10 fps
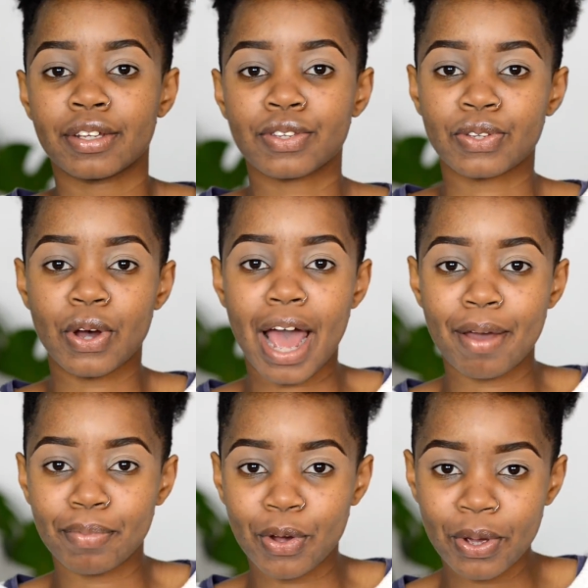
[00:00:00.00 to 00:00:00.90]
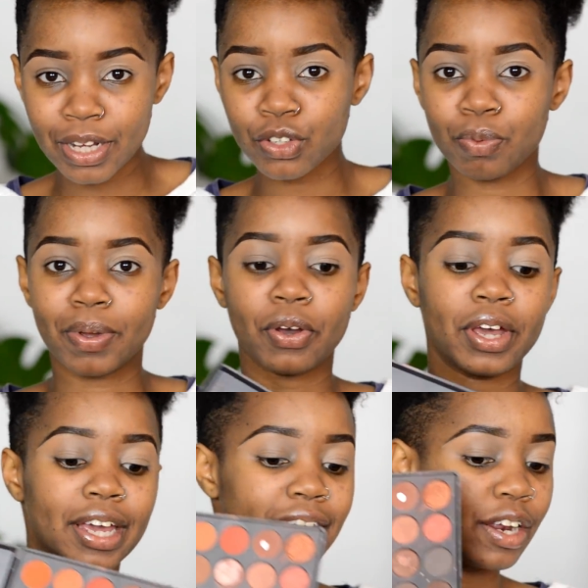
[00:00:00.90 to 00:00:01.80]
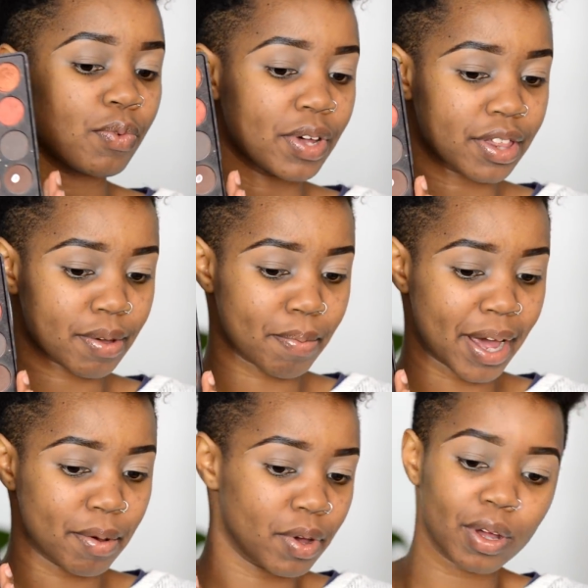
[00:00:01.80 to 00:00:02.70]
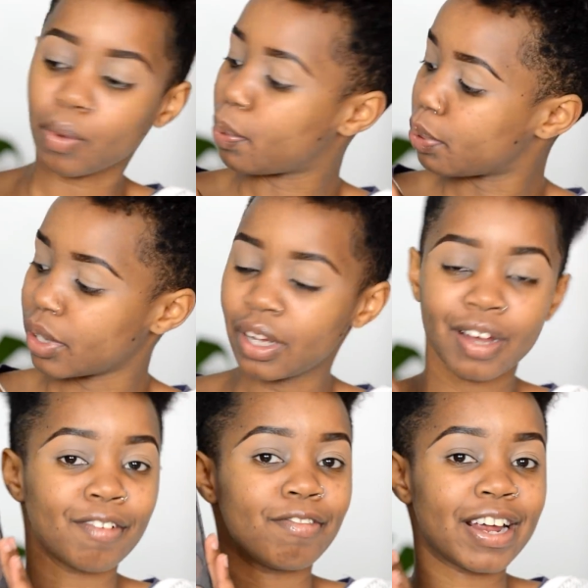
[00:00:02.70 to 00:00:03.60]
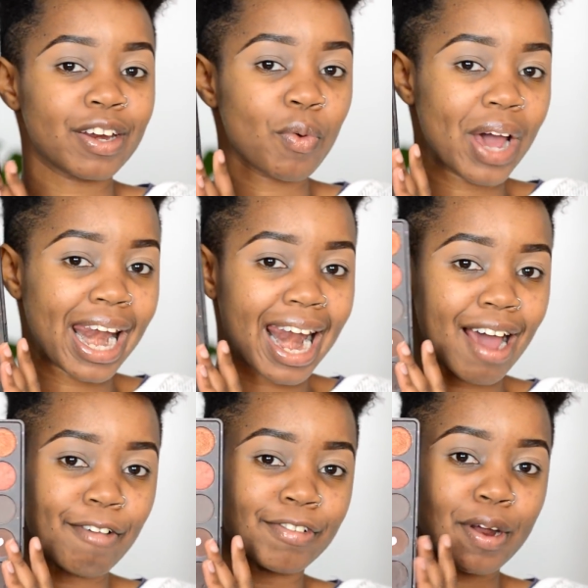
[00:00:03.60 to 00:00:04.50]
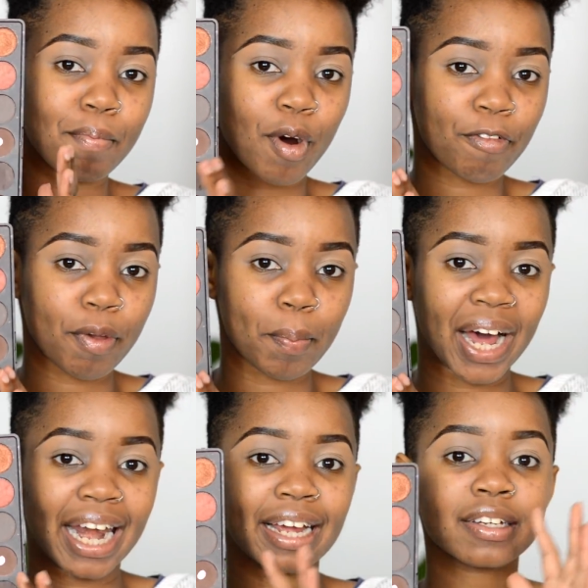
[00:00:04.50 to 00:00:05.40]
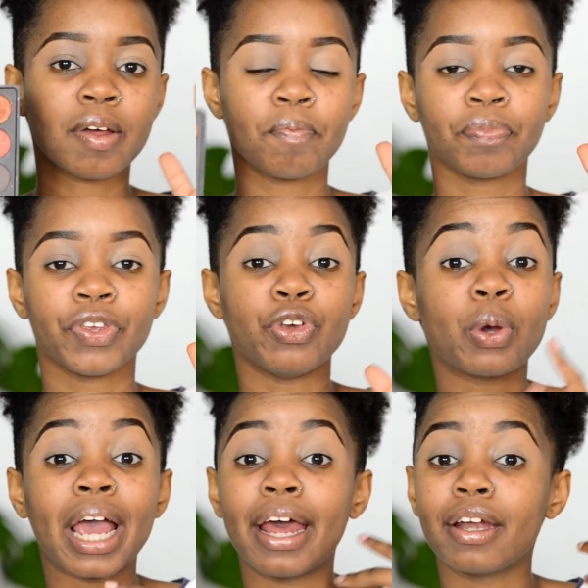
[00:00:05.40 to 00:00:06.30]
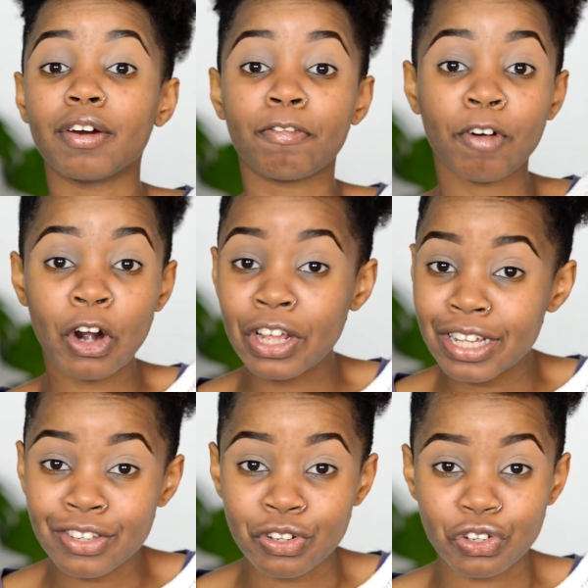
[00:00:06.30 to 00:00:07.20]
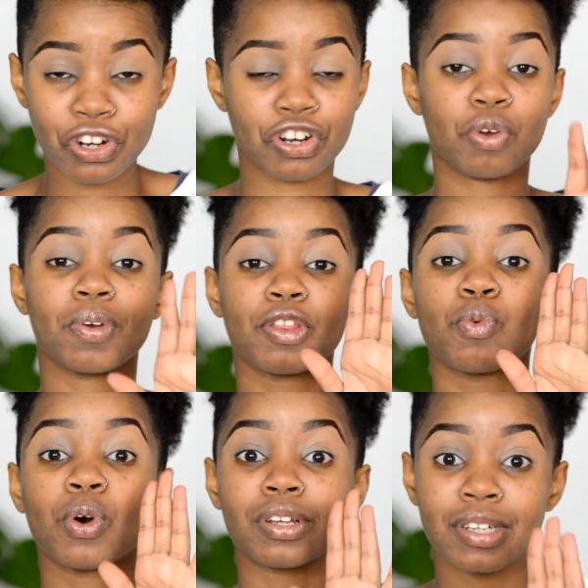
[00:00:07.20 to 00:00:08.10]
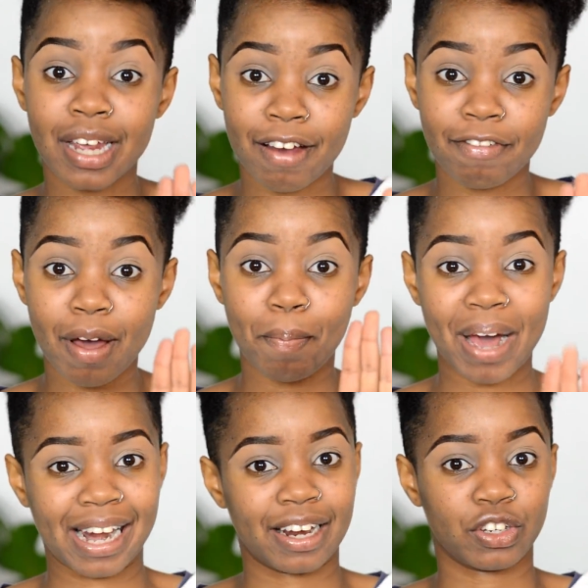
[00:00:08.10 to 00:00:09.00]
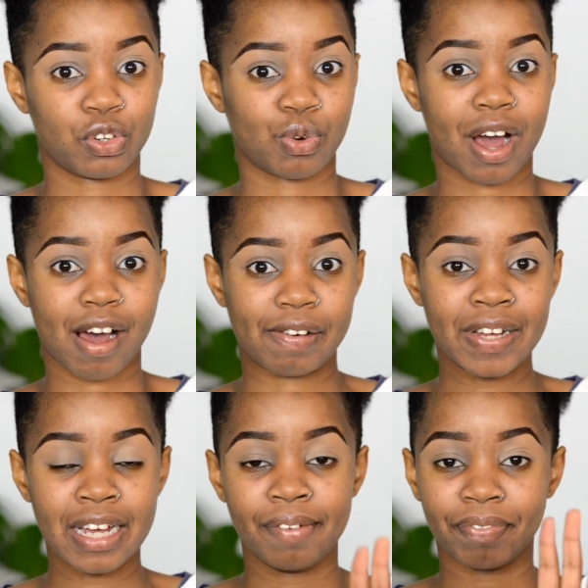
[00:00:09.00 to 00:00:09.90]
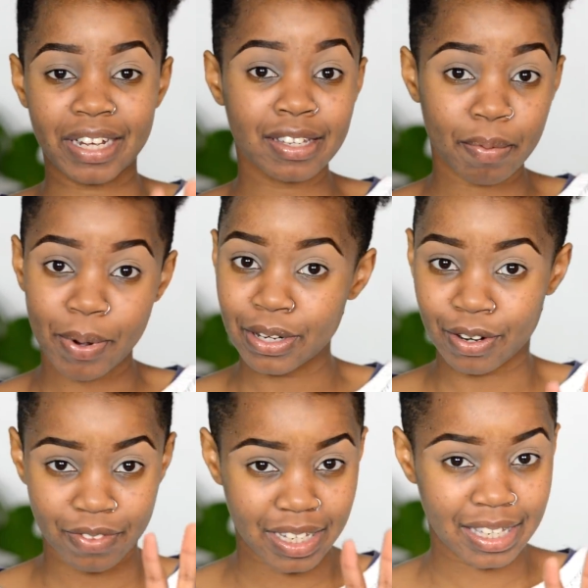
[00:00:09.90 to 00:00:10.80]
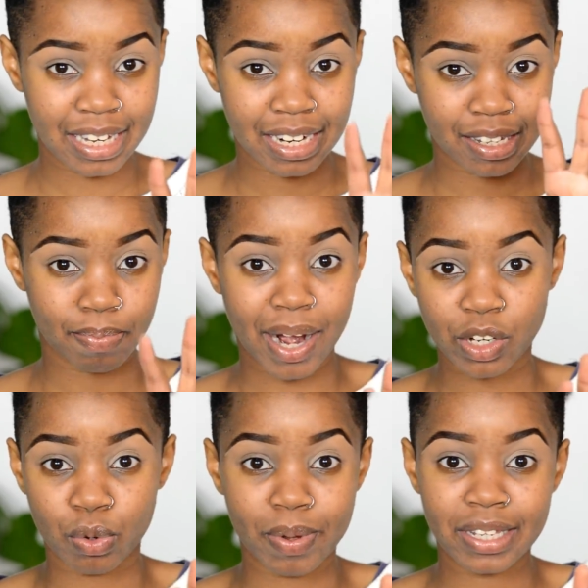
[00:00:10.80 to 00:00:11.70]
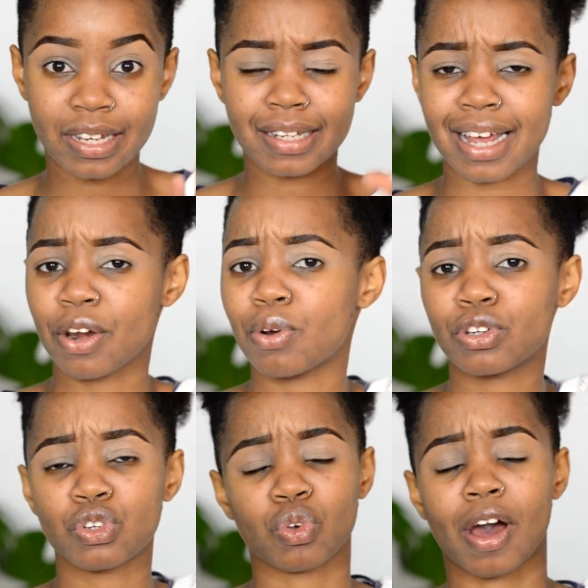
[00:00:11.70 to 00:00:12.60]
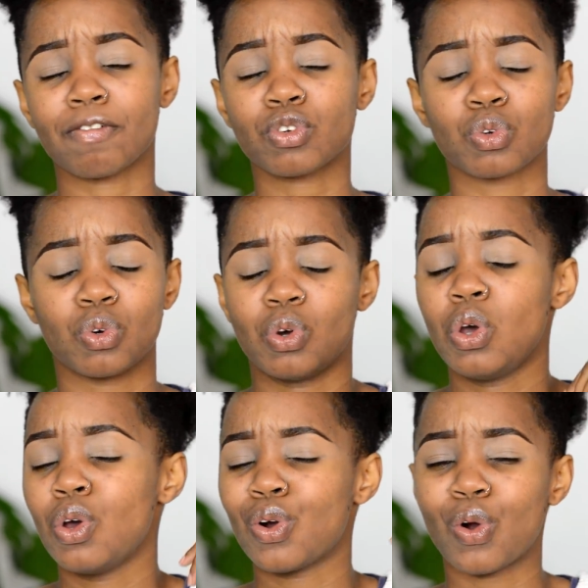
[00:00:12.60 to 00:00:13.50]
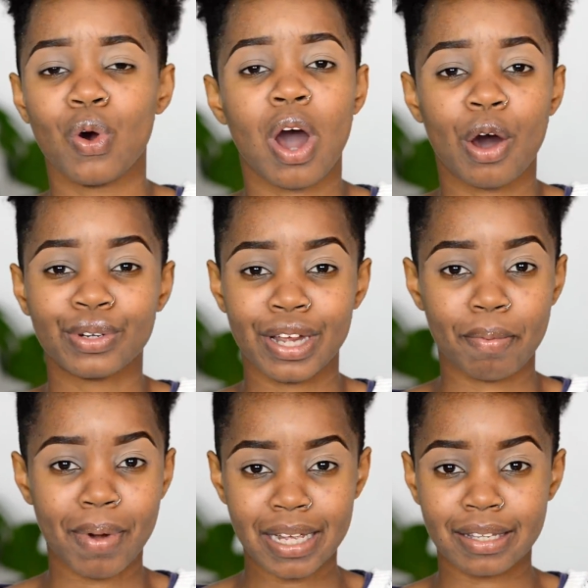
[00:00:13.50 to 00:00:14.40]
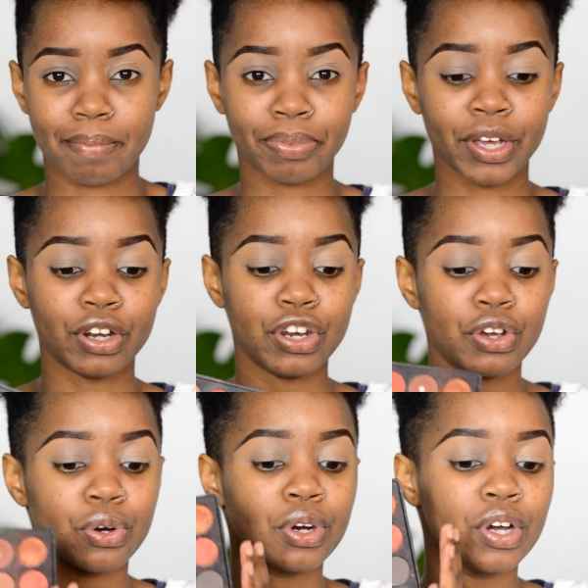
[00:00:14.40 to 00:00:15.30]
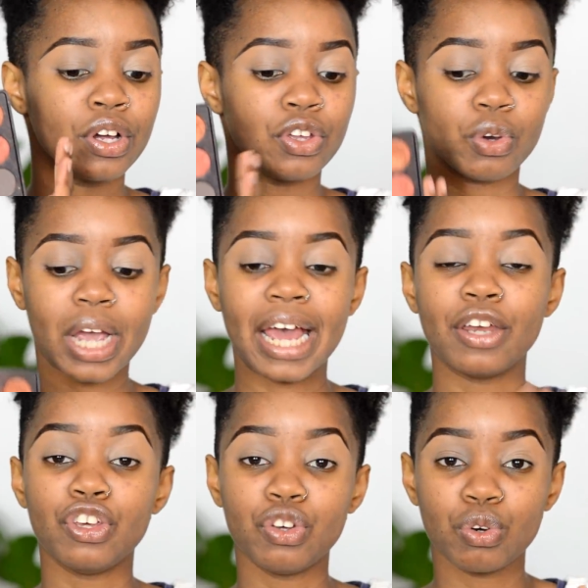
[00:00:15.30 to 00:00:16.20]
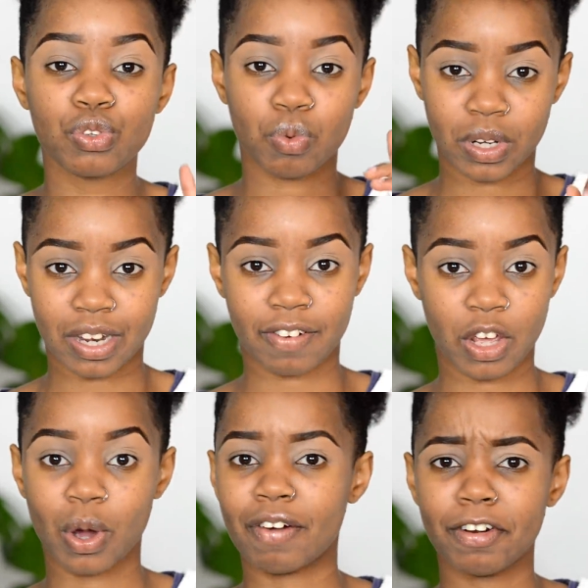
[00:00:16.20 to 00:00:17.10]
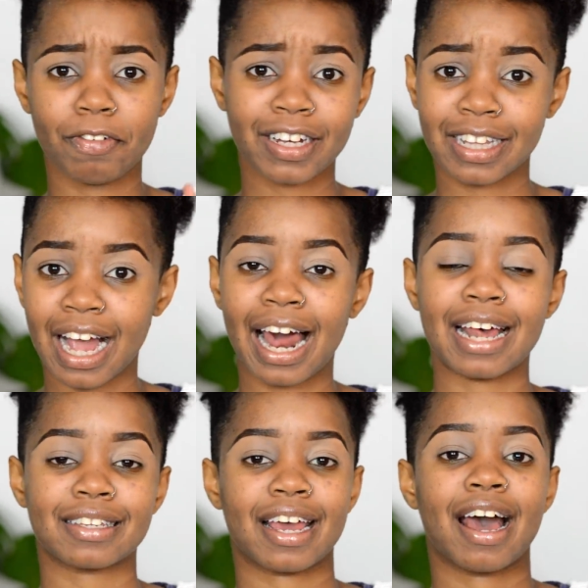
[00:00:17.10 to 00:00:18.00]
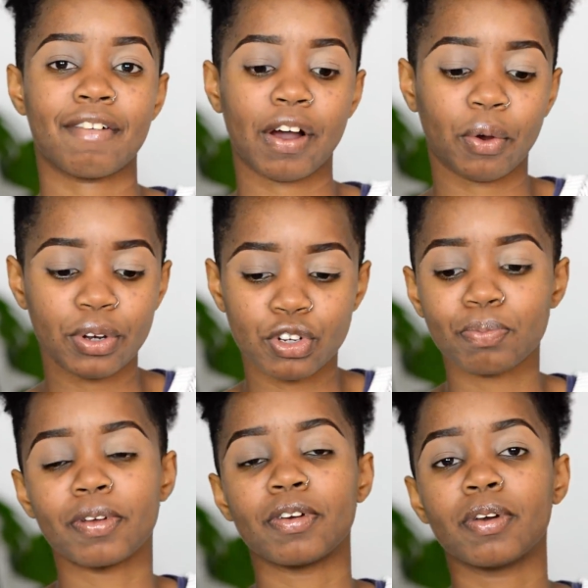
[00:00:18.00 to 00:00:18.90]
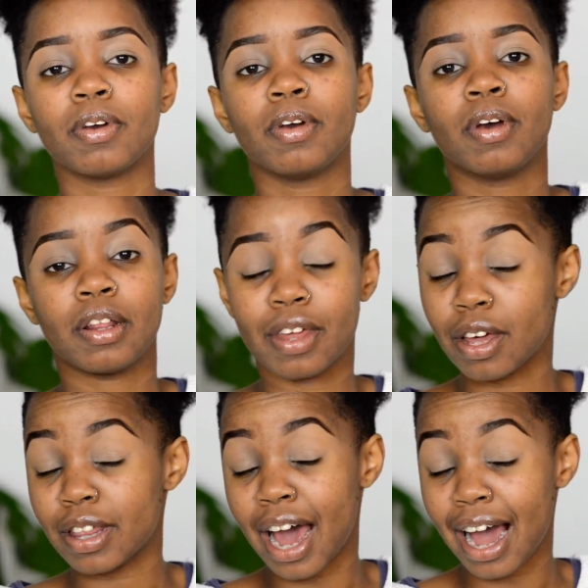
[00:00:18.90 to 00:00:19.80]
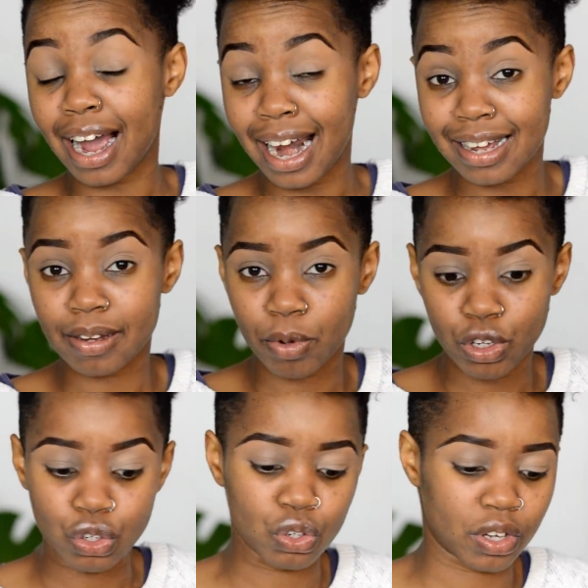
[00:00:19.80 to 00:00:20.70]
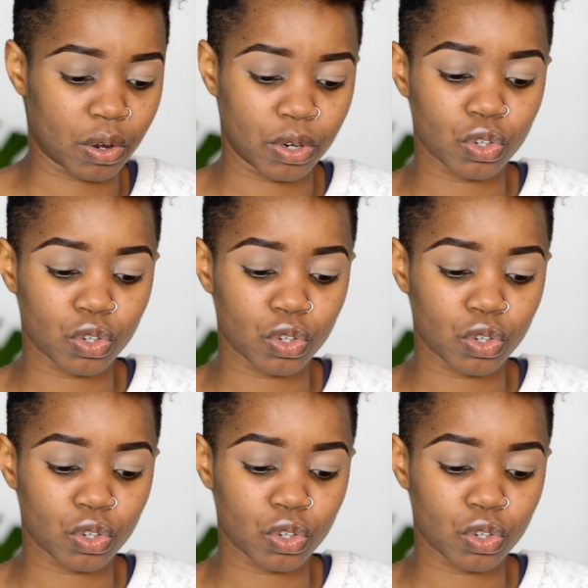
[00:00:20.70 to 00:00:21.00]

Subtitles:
so I'm going to be going in with my very well loved Morphe palette. You can follow this tutorial with whatever palette you have. That's the point of this series, Back to Basics. I don't want you to have to go out and buy something new. You can use whatever you have. In fact, the colors I have are going to be, the colors I'm going to use are going